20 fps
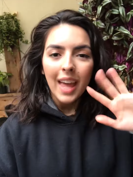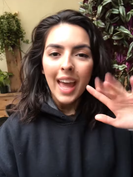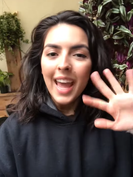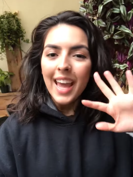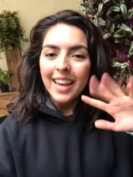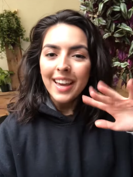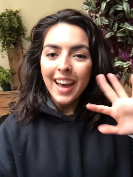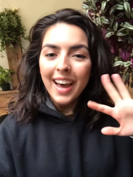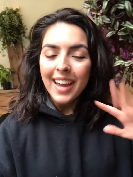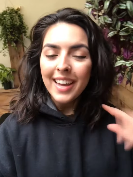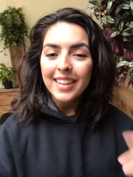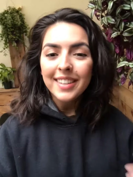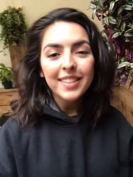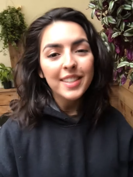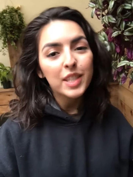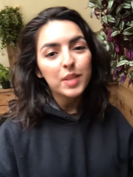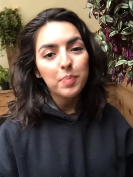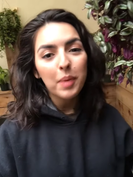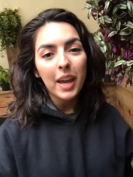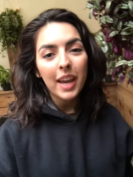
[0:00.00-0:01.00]
Hey
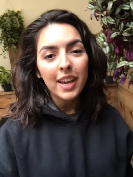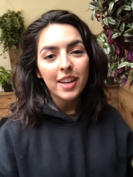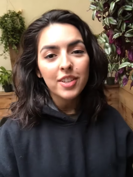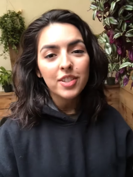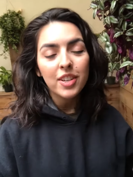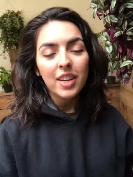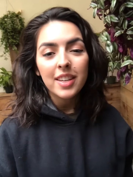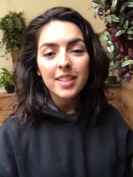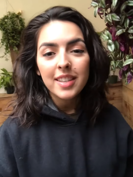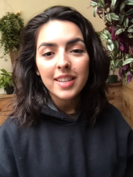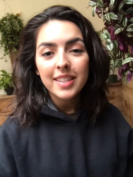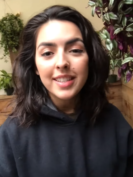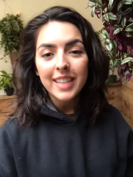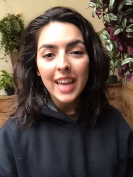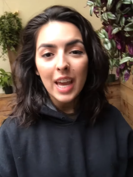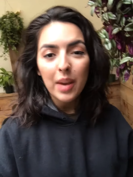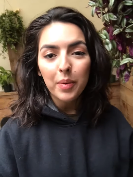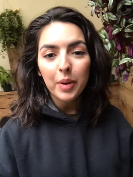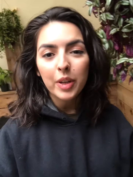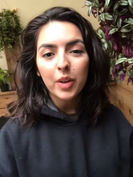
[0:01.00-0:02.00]
guys, it's Paige, and
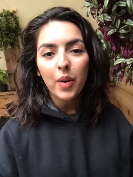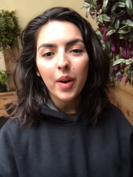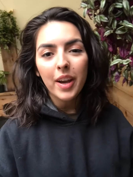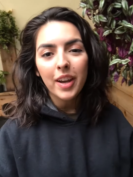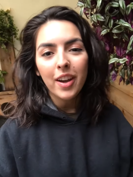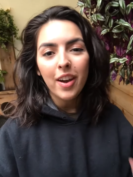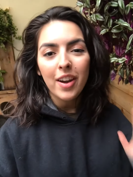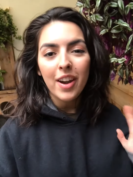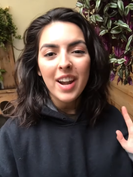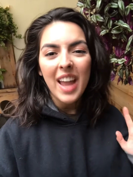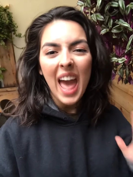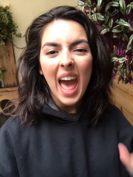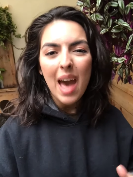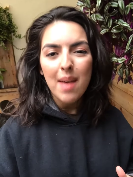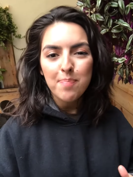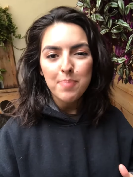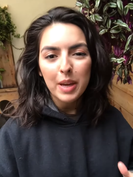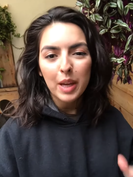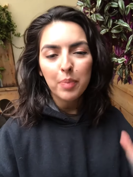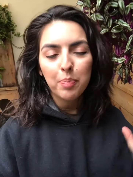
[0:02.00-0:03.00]
today we're going on an
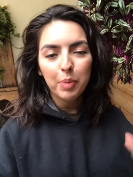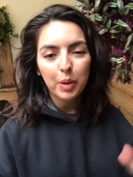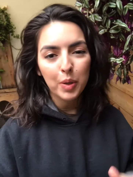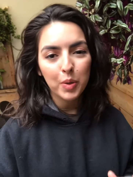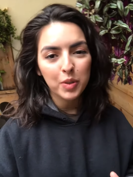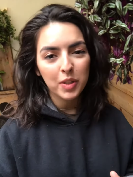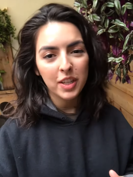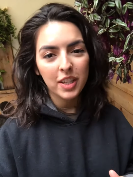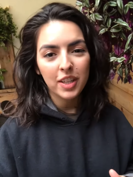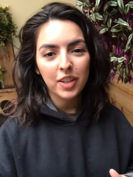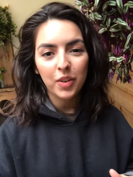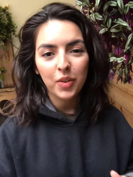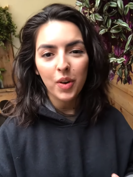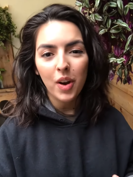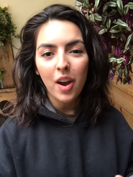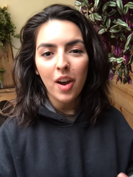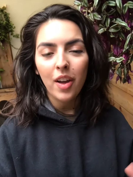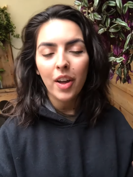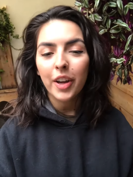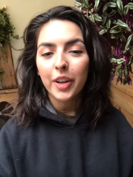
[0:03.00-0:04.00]
epic poutine
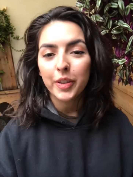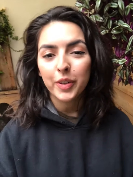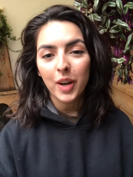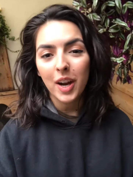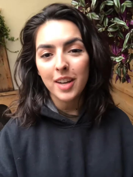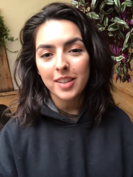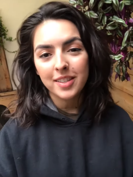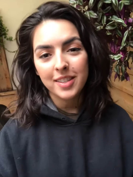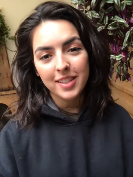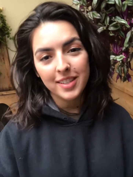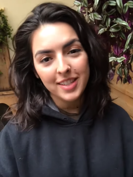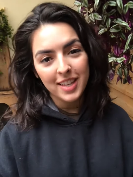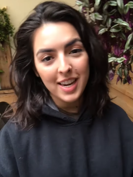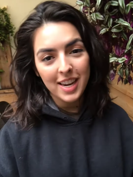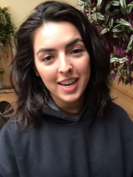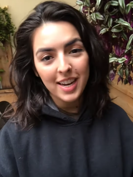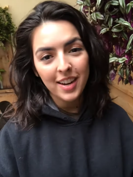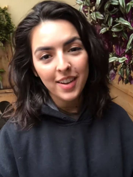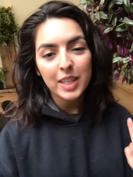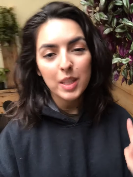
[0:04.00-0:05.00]
crawl across the
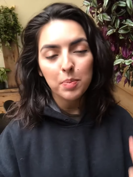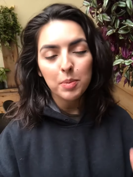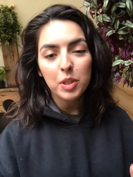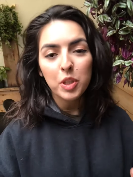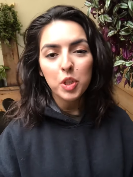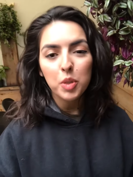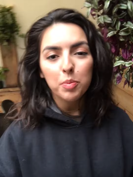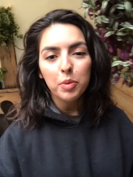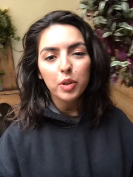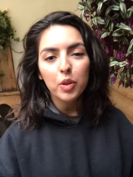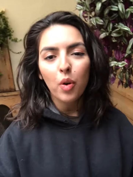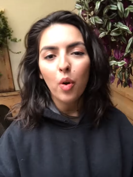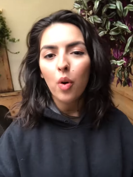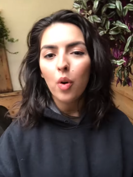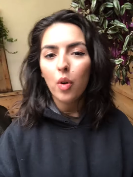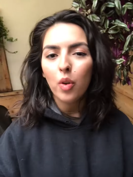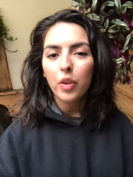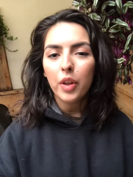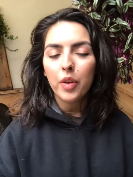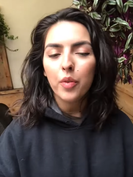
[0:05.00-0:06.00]
city. It's been super
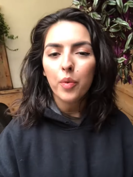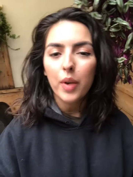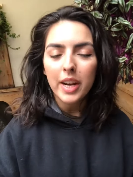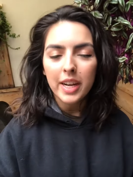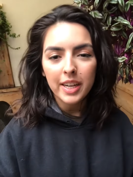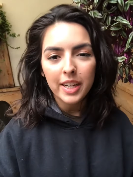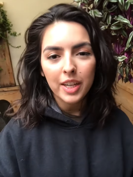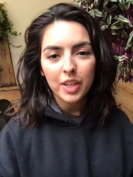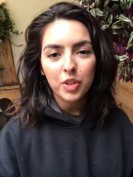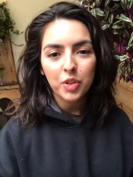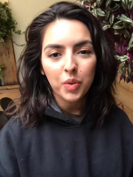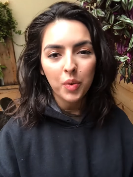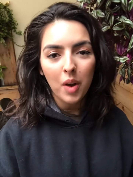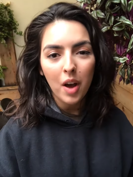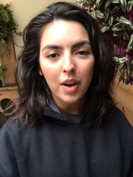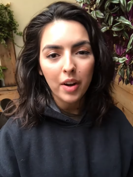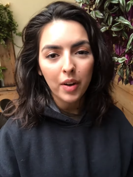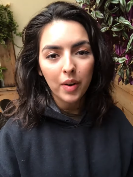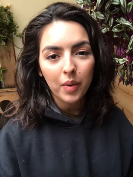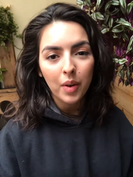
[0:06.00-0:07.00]
cold and rainy in
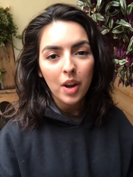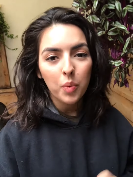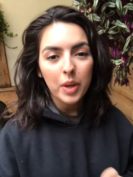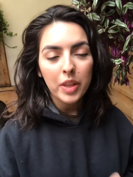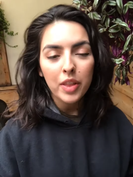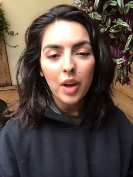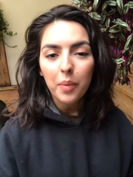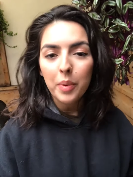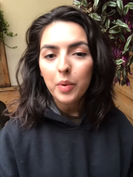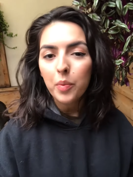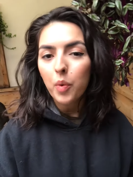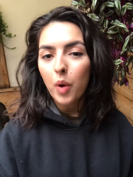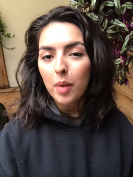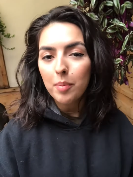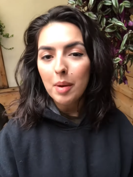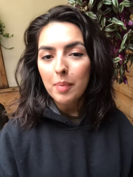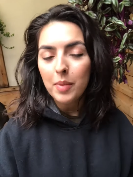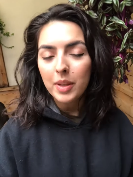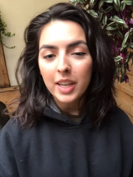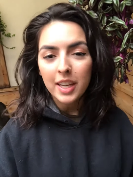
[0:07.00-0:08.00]
Toronto. We thought we'd
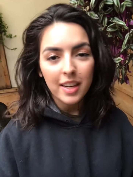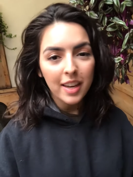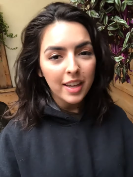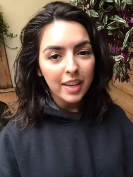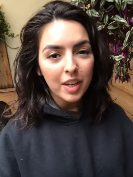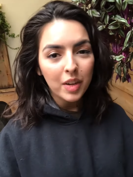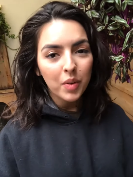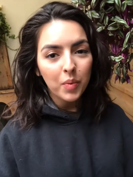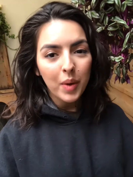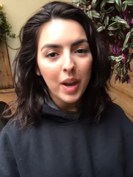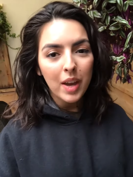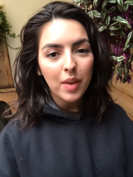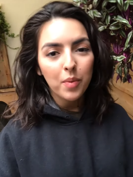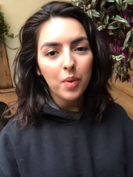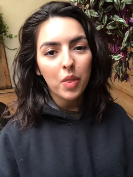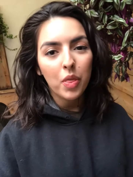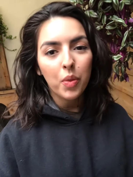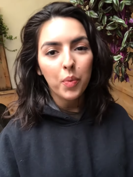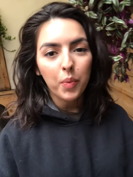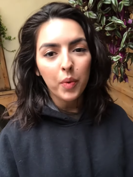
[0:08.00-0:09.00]
warm up the Canadian way
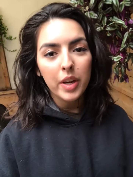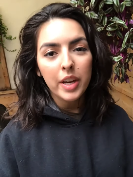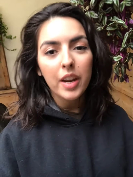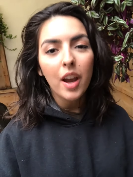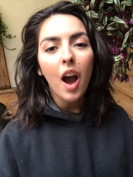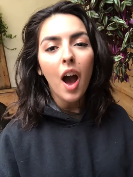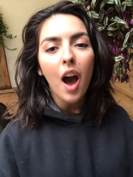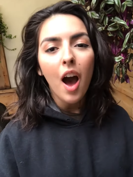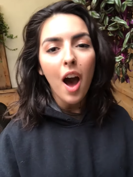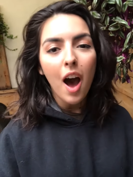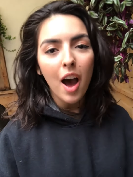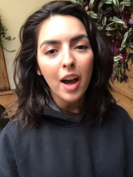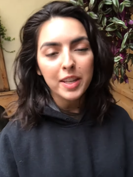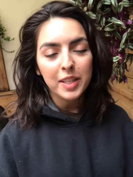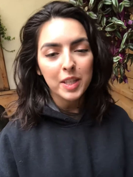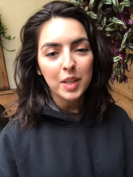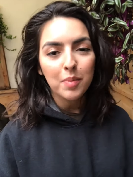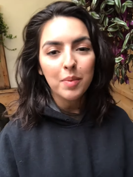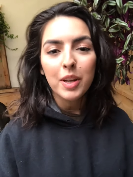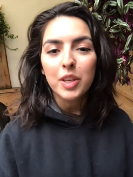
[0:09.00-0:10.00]
with three
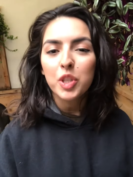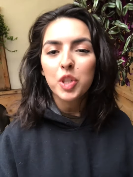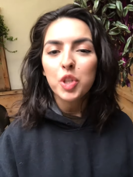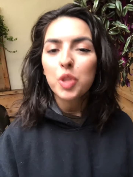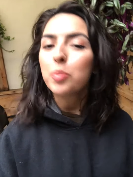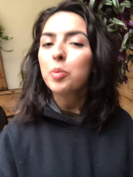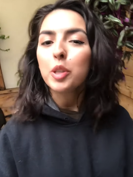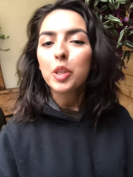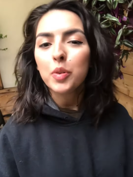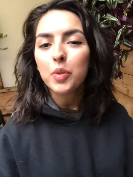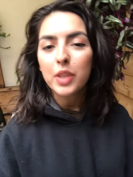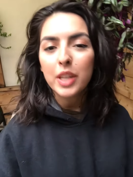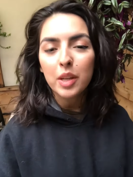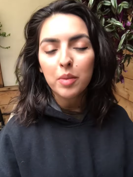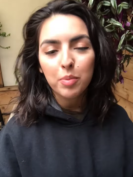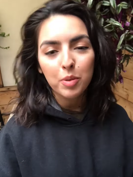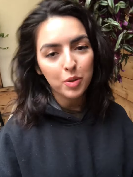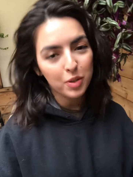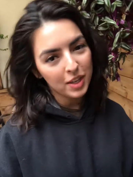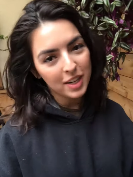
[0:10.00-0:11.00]
awesome and super
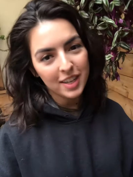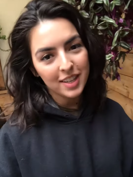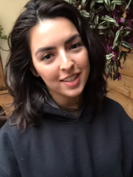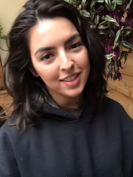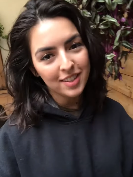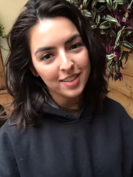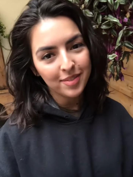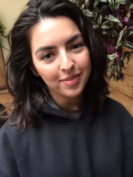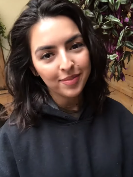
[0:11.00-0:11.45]
unique poutines.